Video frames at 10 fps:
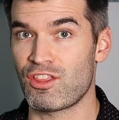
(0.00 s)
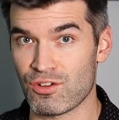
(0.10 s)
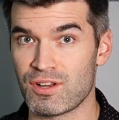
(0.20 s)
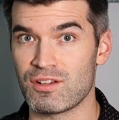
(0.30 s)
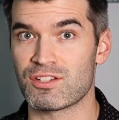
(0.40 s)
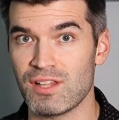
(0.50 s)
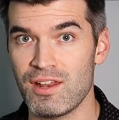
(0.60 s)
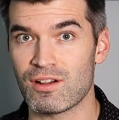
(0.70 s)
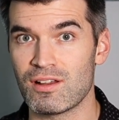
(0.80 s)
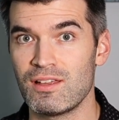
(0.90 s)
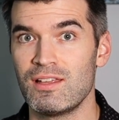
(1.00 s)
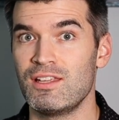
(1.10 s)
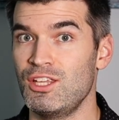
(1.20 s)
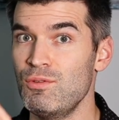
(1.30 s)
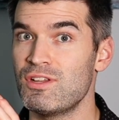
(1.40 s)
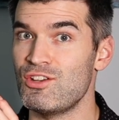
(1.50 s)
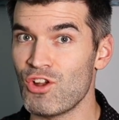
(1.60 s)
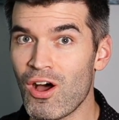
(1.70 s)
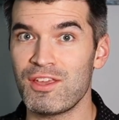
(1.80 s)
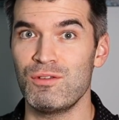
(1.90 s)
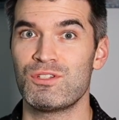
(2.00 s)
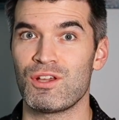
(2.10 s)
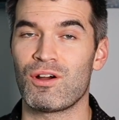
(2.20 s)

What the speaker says: 30 years later, you did not use the